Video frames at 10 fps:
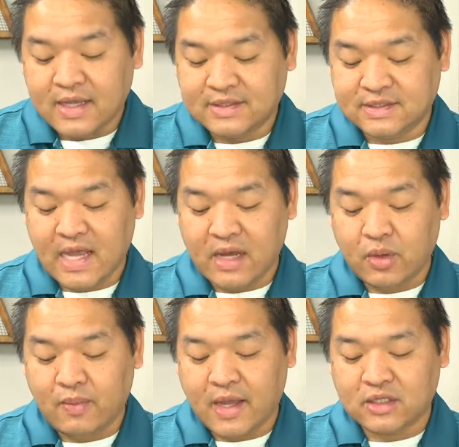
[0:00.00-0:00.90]
Instead,
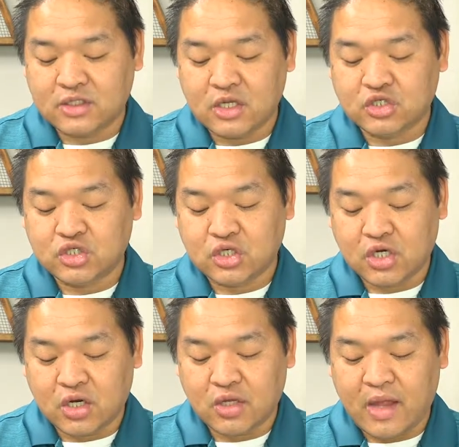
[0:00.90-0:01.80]
we make
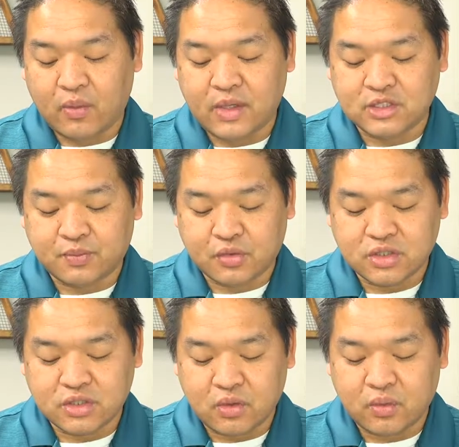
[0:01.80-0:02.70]
sure that we
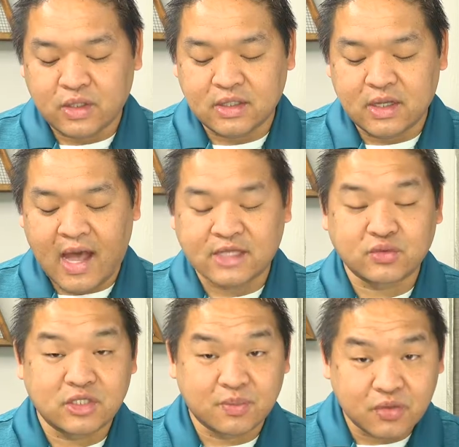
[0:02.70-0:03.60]
depreciate, we,
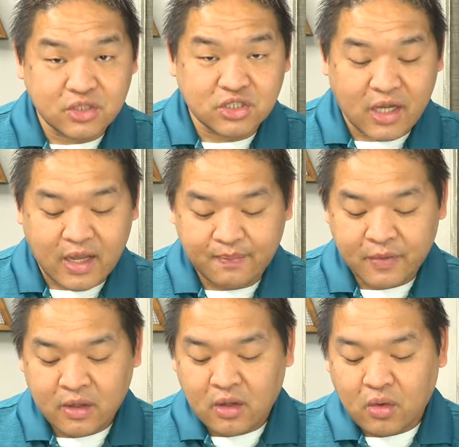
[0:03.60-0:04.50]
as we depreciate,